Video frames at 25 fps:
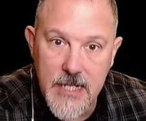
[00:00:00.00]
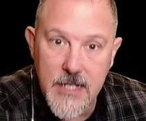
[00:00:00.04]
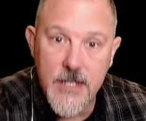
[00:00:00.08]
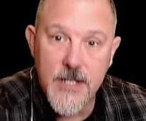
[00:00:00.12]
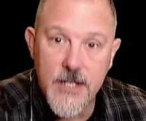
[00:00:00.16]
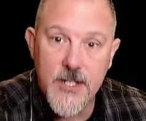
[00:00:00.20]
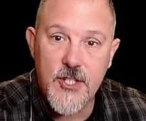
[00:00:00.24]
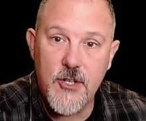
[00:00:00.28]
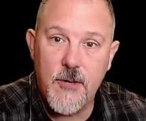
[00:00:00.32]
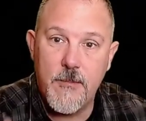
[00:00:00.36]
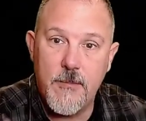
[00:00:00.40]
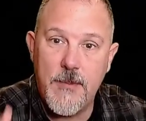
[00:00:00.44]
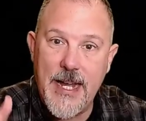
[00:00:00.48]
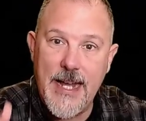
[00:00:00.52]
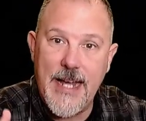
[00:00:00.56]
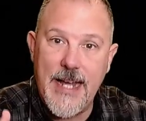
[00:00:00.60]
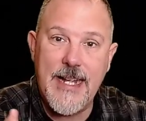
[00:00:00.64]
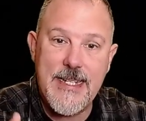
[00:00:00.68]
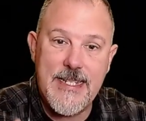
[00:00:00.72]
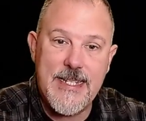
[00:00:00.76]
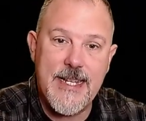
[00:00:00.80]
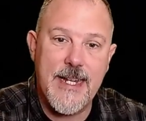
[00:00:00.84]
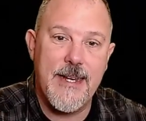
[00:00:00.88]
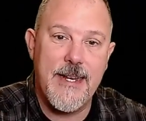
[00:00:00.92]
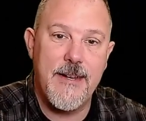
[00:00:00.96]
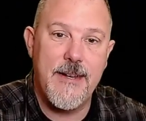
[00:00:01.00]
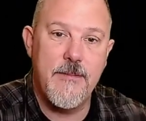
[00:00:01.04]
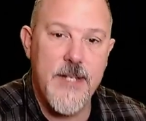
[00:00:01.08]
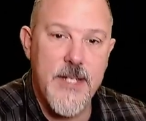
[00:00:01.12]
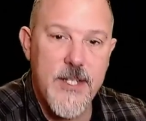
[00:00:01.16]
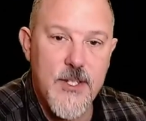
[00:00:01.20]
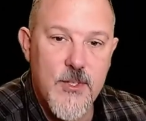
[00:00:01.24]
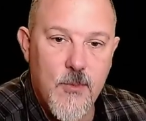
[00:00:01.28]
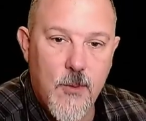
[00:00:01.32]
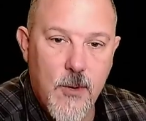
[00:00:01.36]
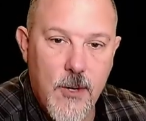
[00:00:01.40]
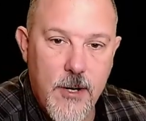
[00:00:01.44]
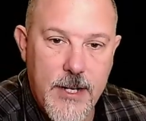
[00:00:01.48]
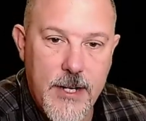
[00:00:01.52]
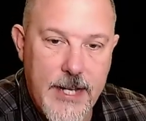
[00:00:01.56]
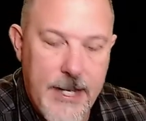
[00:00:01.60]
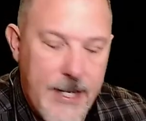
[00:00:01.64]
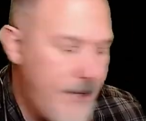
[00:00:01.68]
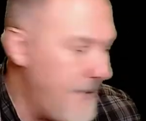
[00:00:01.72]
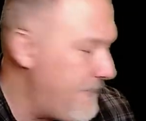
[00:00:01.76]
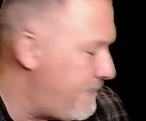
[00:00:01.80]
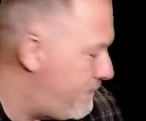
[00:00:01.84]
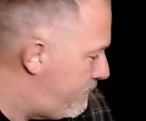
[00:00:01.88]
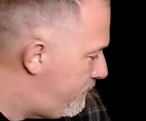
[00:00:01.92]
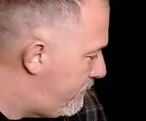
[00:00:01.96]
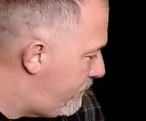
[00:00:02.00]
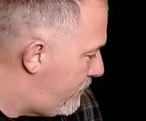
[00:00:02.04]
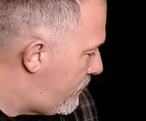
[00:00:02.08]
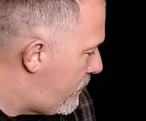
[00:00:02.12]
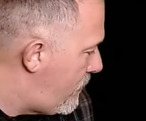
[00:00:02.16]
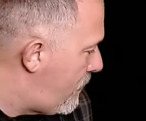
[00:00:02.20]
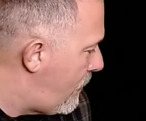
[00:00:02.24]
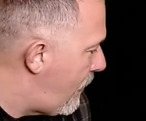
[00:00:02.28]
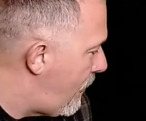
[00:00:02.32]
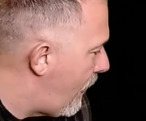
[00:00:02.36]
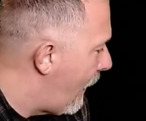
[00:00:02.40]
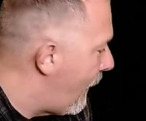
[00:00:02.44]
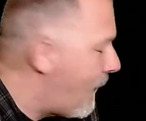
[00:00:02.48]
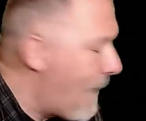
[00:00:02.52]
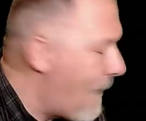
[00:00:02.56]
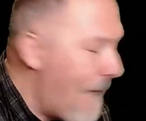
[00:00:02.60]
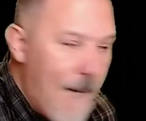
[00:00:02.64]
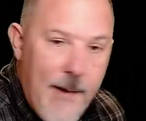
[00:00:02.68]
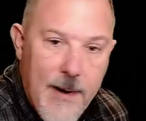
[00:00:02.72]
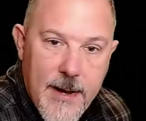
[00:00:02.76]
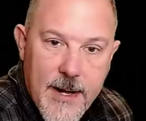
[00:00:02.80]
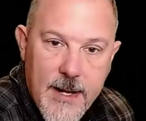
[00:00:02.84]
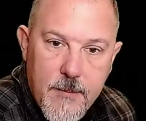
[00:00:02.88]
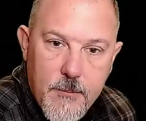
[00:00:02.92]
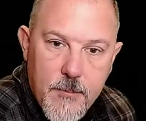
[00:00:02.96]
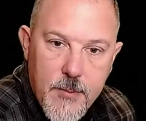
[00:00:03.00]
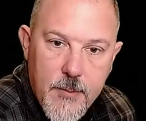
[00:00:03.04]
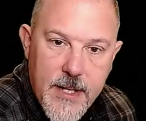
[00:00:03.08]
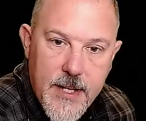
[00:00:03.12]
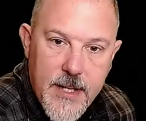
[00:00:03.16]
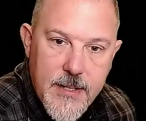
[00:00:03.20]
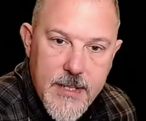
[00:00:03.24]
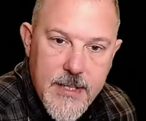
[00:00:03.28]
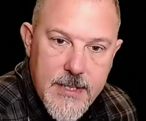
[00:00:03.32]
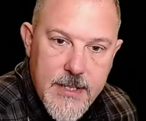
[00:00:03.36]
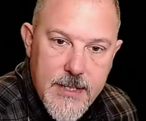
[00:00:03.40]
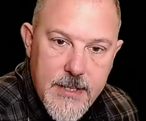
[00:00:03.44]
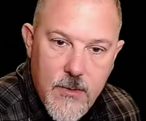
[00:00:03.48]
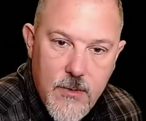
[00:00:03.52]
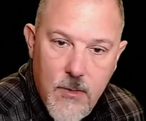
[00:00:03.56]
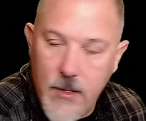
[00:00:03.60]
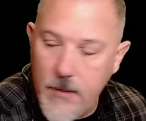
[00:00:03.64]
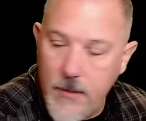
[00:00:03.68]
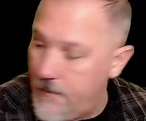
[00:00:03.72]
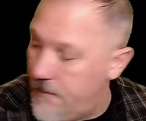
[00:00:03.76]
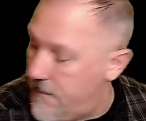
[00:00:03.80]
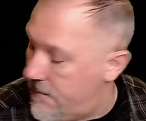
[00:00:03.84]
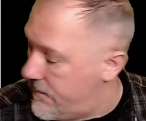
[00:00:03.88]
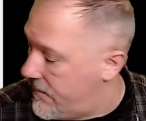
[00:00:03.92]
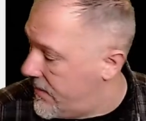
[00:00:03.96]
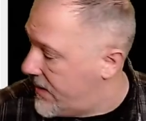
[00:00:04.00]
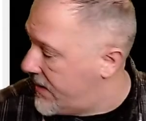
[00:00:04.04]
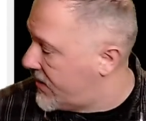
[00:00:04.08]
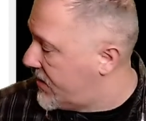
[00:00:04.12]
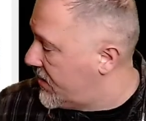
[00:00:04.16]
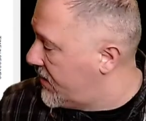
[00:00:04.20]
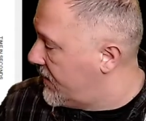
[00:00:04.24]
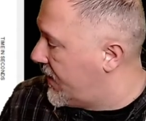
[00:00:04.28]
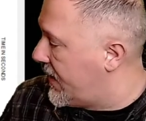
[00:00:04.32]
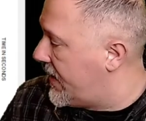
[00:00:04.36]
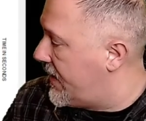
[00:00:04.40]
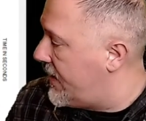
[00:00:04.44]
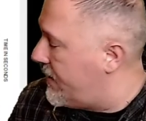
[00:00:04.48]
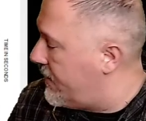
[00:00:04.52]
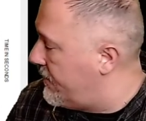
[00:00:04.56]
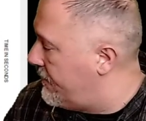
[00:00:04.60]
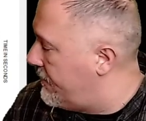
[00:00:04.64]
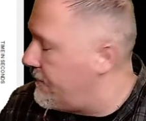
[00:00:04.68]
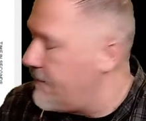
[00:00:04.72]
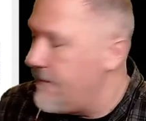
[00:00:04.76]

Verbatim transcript: So my A T E M is working. I can bring this in. Oh, that's over here.